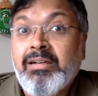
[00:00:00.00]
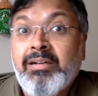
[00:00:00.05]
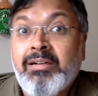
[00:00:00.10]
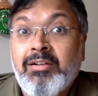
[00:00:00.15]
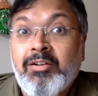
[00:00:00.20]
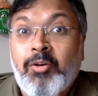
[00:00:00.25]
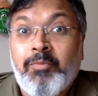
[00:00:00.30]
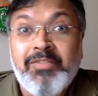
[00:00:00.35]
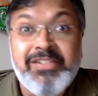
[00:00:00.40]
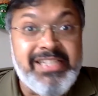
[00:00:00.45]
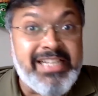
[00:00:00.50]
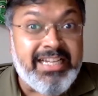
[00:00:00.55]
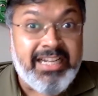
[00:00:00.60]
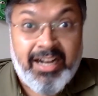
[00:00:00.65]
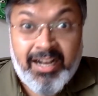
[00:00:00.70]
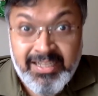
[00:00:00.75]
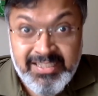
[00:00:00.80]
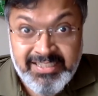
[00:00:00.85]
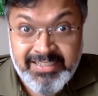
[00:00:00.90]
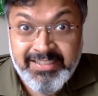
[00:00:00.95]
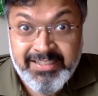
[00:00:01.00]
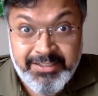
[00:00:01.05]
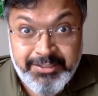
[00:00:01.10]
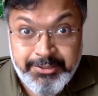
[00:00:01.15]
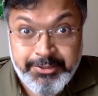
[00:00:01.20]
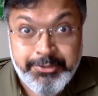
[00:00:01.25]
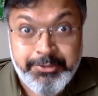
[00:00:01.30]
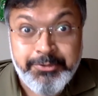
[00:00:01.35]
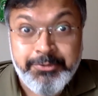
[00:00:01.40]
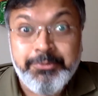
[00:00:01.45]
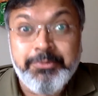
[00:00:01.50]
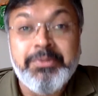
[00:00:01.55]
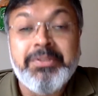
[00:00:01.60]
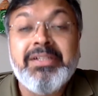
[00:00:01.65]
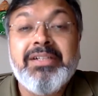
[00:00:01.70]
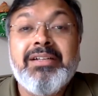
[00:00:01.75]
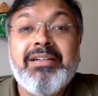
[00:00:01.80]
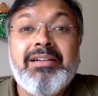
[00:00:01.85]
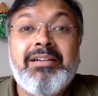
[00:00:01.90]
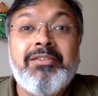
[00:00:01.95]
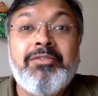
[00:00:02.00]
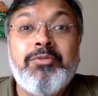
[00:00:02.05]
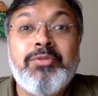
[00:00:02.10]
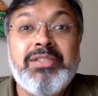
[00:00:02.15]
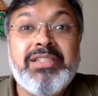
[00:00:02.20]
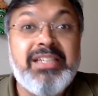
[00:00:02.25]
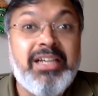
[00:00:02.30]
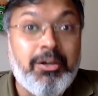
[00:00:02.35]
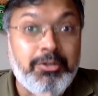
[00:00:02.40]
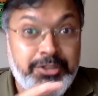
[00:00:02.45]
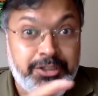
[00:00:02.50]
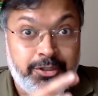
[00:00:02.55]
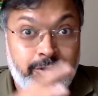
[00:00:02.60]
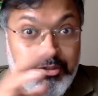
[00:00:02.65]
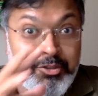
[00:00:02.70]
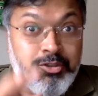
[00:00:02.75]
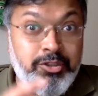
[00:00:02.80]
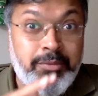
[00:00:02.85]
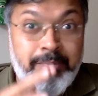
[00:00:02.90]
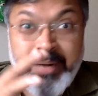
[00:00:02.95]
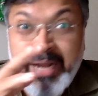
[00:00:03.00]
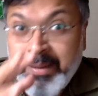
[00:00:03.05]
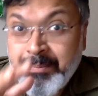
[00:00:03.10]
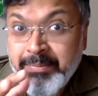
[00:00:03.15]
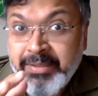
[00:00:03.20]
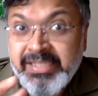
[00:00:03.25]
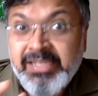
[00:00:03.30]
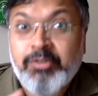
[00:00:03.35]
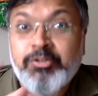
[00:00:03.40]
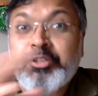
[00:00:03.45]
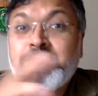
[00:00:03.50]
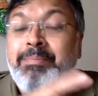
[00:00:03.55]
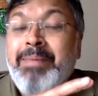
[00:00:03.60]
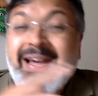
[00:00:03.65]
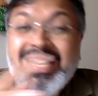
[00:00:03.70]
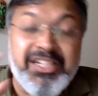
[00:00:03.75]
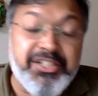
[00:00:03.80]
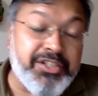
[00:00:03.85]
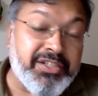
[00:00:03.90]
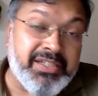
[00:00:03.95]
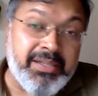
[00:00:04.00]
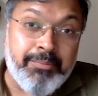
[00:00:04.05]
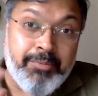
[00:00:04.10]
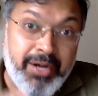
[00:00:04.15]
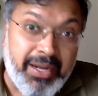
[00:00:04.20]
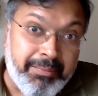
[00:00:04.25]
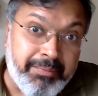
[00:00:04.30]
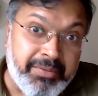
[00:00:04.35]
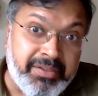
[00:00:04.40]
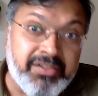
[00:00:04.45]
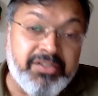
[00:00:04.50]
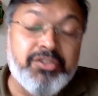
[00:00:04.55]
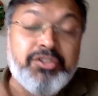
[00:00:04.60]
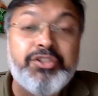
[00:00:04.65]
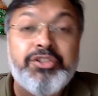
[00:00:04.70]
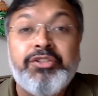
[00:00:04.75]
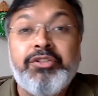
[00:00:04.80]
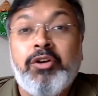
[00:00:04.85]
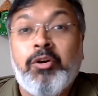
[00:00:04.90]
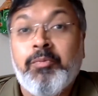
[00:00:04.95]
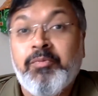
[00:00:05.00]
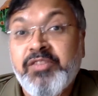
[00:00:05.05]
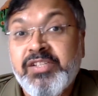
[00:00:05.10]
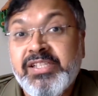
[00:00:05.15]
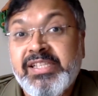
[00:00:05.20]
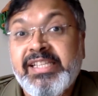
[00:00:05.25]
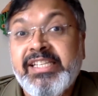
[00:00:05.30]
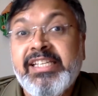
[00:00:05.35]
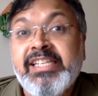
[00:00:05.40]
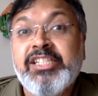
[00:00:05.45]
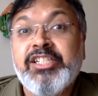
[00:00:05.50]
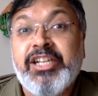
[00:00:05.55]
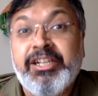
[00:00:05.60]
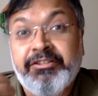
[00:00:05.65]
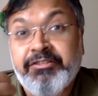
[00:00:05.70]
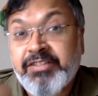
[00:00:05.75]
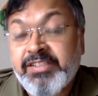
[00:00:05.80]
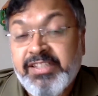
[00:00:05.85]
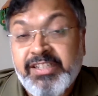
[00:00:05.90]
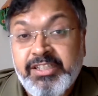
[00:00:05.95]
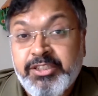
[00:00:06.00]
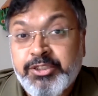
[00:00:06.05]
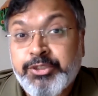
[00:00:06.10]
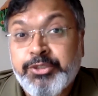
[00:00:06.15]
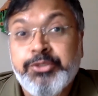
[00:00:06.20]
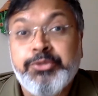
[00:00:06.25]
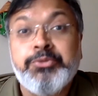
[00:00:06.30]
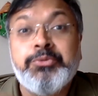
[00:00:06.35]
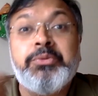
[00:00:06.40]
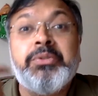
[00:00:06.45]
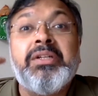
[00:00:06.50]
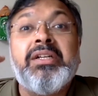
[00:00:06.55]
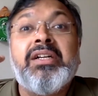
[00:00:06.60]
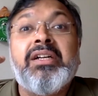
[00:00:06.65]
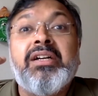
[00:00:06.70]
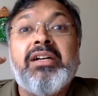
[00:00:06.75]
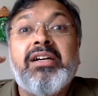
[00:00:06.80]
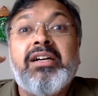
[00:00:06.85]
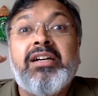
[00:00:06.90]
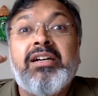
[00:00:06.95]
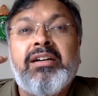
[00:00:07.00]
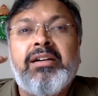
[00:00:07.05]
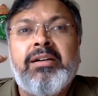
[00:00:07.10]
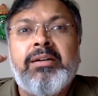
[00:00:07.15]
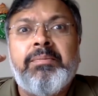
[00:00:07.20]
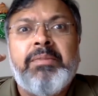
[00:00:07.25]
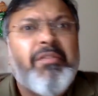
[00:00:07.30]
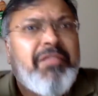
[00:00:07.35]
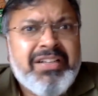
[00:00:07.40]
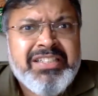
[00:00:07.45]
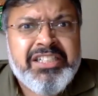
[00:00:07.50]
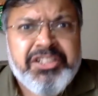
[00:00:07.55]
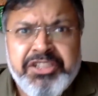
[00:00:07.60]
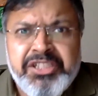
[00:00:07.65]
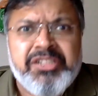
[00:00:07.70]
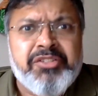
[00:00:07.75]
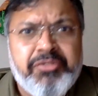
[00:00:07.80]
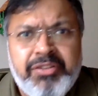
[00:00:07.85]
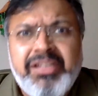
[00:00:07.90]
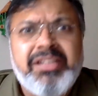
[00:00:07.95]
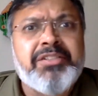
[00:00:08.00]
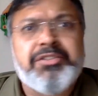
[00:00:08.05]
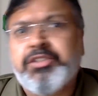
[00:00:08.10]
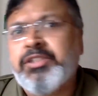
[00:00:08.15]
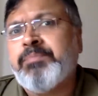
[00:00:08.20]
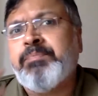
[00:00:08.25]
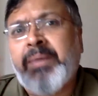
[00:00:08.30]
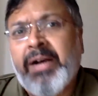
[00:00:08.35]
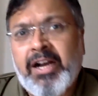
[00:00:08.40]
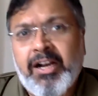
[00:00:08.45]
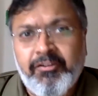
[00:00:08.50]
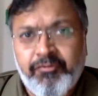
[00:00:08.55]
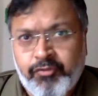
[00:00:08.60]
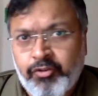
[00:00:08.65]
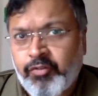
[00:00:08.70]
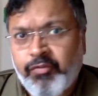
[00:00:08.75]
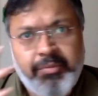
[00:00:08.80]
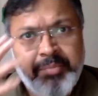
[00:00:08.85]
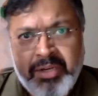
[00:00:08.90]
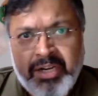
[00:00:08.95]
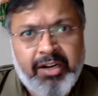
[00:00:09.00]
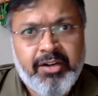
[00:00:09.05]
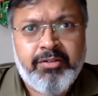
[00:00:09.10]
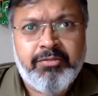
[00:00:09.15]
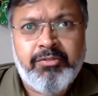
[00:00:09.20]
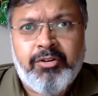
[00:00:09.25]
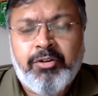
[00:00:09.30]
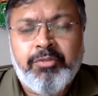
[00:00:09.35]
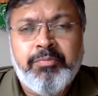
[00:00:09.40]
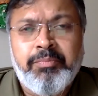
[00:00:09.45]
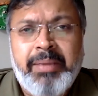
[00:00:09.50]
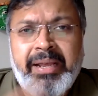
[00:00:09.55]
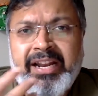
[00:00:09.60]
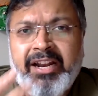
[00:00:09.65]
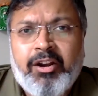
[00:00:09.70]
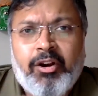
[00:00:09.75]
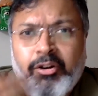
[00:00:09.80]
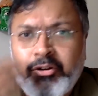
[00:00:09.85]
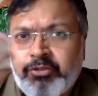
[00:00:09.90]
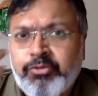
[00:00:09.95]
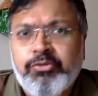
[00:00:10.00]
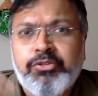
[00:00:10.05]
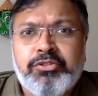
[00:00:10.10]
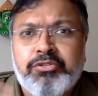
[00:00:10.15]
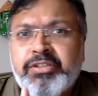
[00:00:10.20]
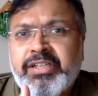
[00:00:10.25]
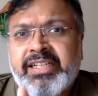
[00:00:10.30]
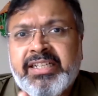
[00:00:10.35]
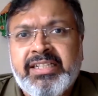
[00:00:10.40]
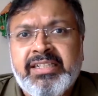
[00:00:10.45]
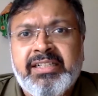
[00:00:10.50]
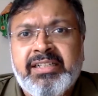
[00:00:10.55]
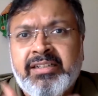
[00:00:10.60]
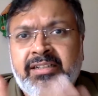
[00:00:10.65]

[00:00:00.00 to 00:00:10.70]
obviously caste is an issue. You see how she talks to the Brahmins, how she manages the Brahmins. She obviously, gender is an issue. The fact that she's rich and powerful, men are not used to taking,